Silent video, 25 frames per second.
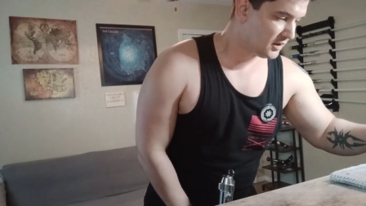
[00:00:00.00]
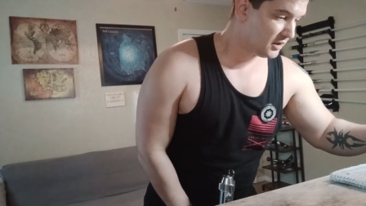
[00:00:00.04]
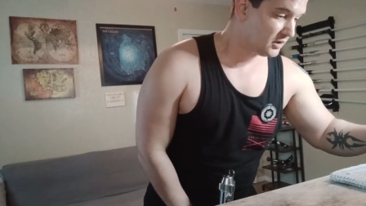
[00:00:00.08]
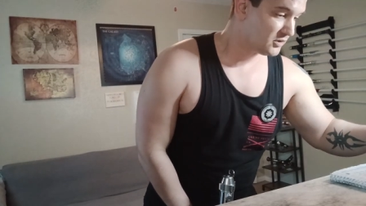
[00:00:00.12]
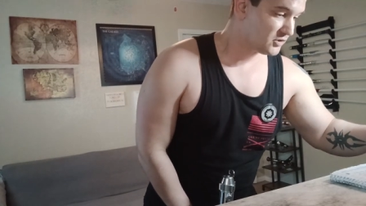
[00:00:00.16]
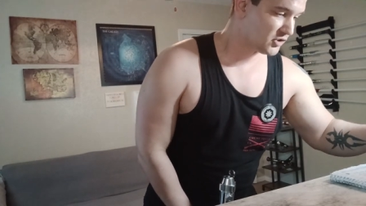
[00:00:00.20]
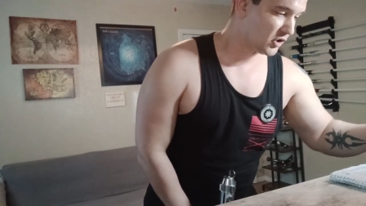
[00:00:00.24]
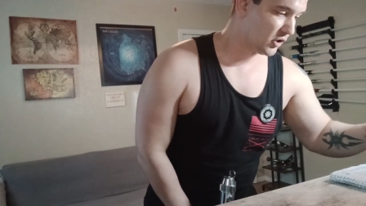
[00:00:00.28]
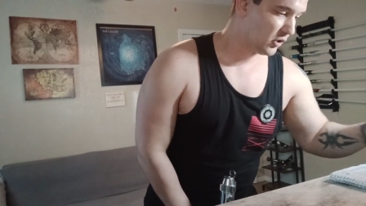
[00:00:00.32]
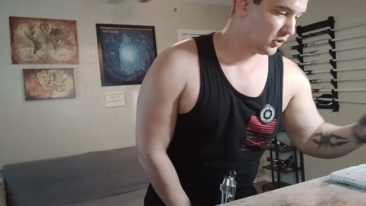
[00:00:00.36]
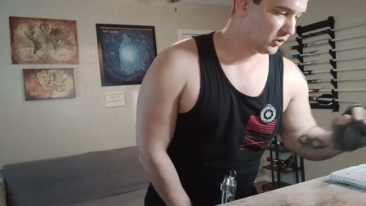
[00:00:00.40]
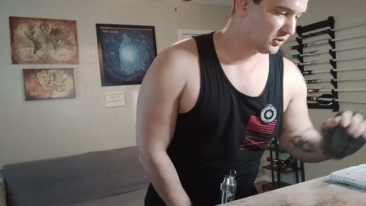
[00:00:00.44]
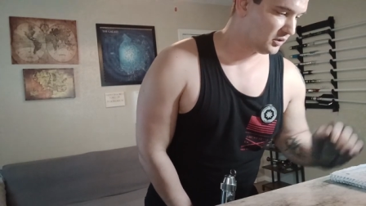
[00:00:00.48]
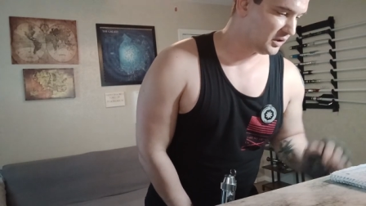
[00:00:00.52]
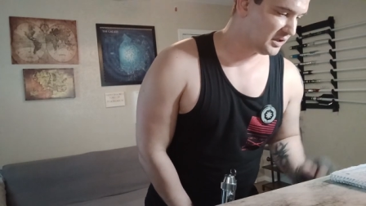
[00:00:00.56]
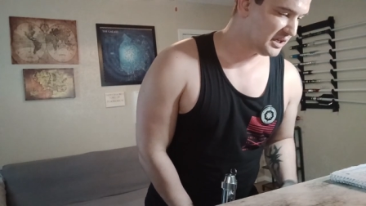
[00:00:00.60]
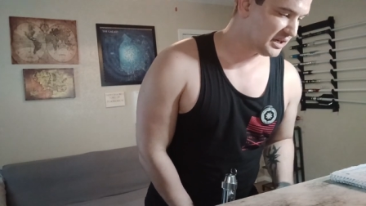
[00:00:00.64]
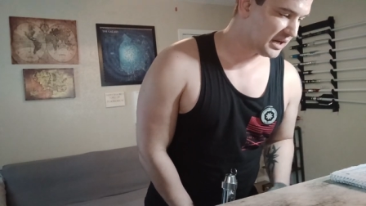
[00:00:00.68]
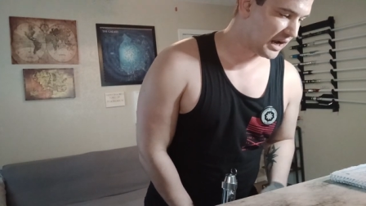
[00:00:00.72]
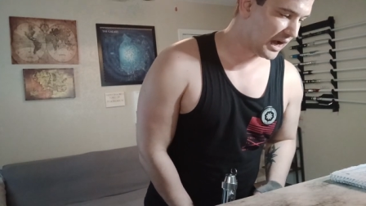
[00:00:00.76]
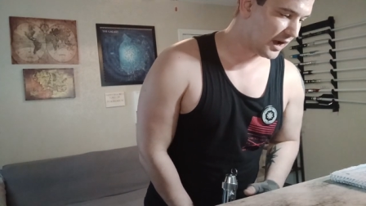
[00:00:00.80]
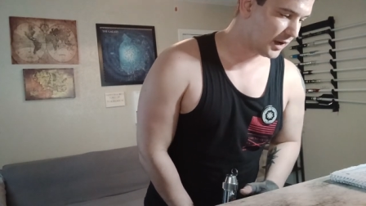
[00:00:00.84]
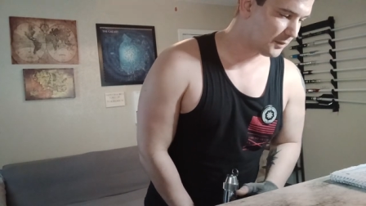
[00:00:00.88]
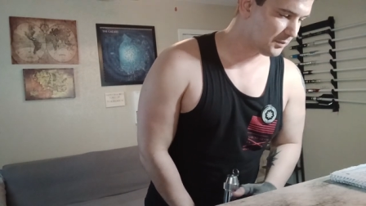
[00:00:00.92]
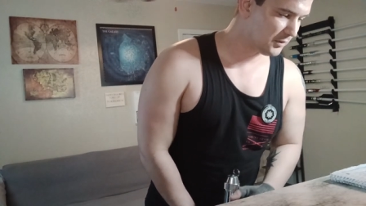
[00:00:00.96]
So, lead
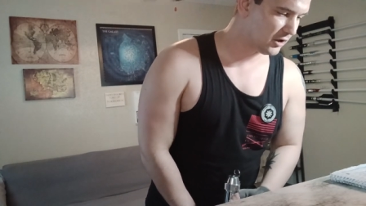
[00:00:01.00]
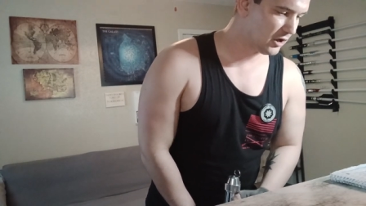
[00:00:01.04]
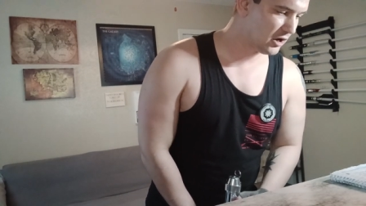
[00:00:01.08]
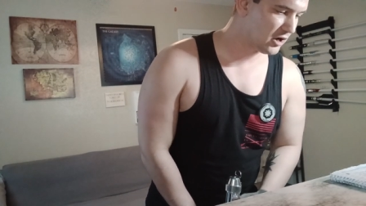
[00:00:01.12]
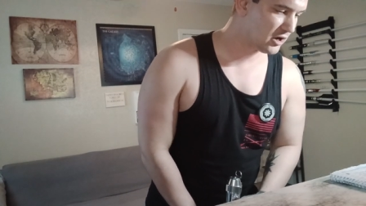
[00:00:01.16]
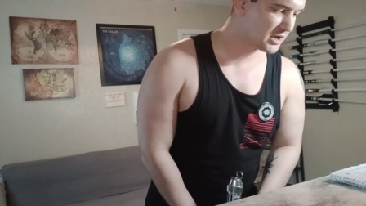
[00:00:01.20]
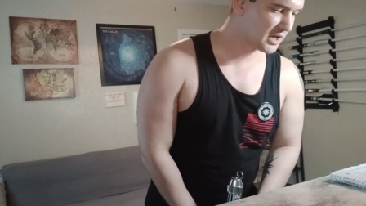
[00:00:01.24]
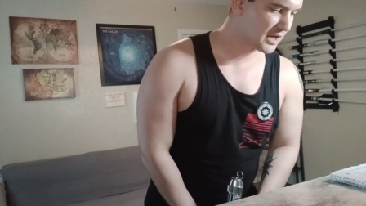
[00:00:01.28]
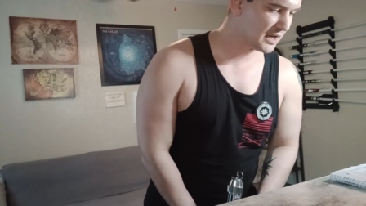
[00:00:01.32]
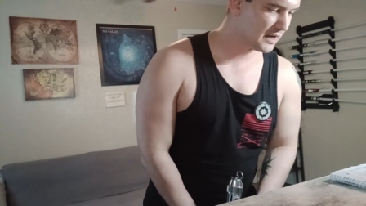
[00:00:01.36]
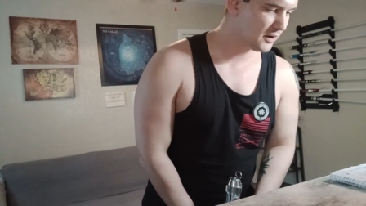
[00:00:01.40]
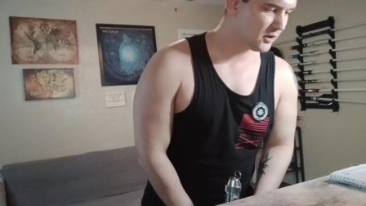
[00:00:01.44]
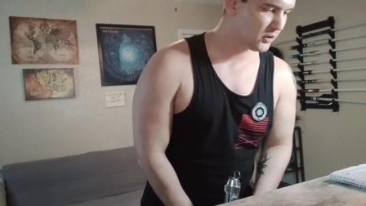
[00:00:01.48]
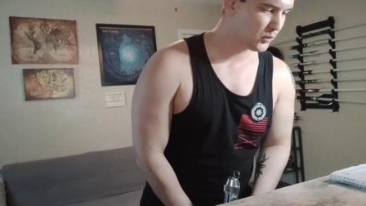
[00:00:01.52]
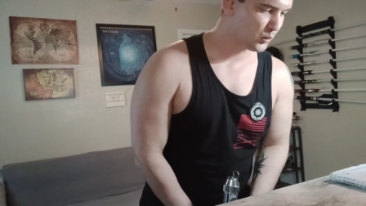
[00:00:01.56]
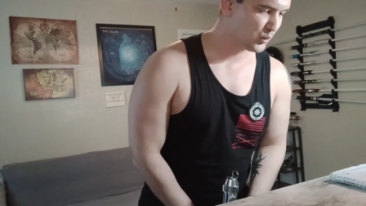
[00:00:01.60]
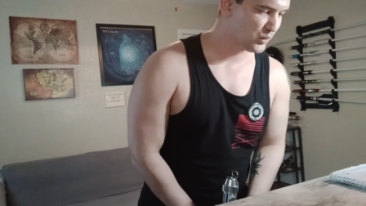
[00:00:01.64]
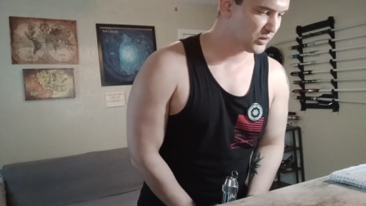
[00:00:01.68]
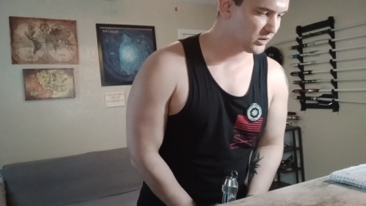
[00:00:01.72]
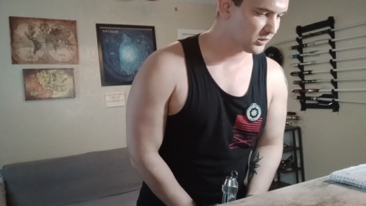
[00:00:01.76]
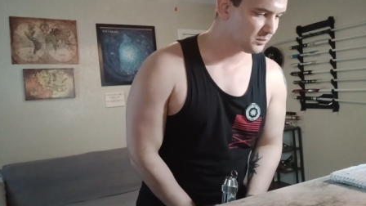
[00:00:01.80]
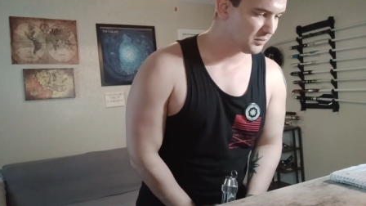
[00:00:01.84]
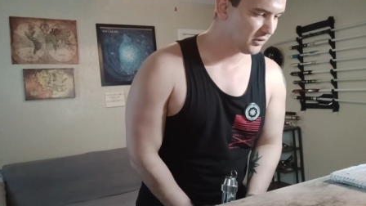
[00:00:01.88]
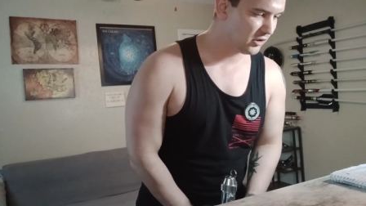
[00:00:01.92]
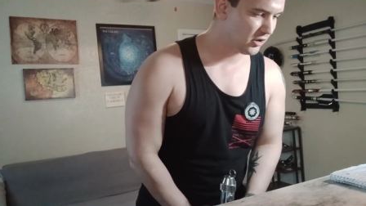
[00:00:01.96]
high block,
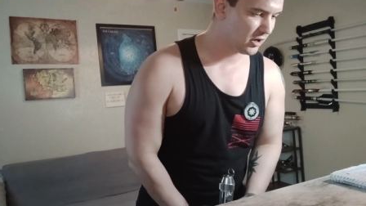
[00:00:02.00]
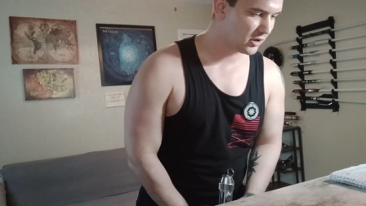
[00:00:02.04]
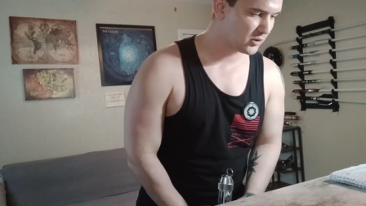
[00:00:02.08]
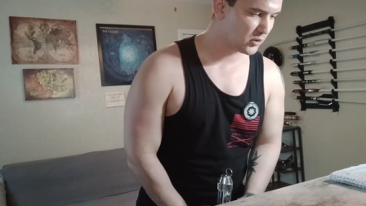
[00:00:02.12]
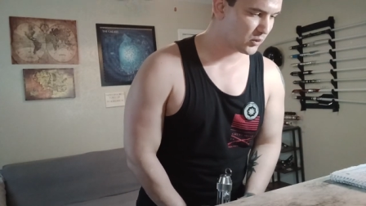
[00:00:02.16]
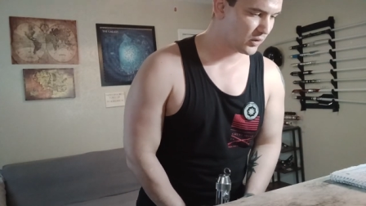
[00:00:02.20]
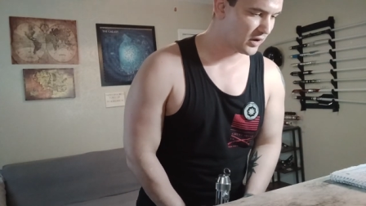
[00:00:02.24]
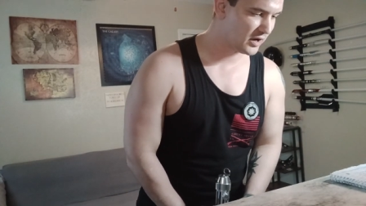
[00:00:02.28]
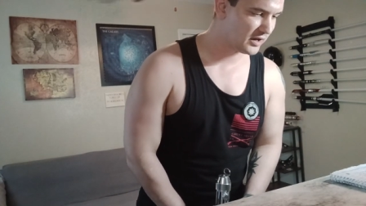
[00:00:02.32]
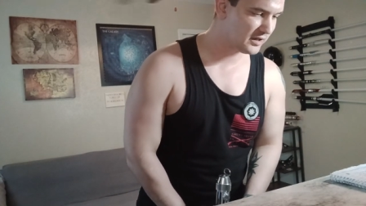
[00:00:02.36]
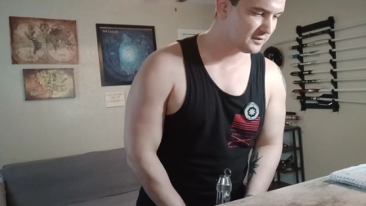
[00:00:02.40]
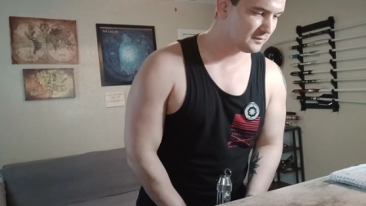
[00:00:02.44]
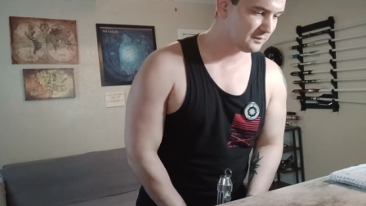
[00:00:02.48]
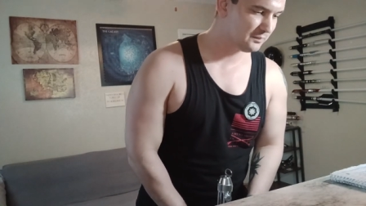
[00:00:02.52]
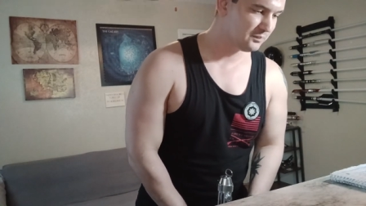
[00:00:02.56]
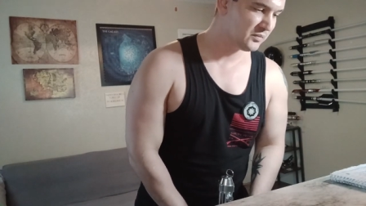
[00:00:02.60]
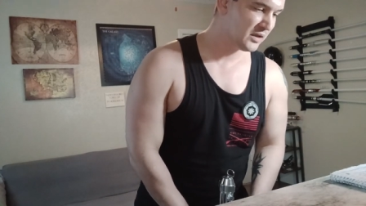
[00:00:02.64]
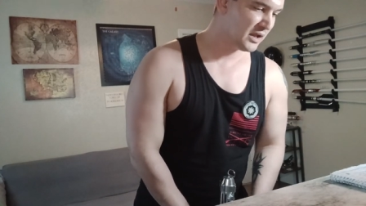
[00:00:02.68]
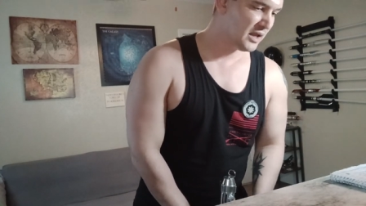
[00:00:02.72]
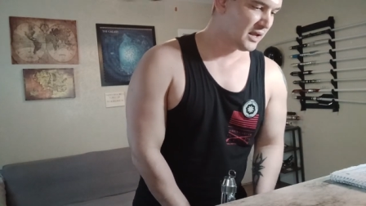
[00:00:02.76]
rear block right,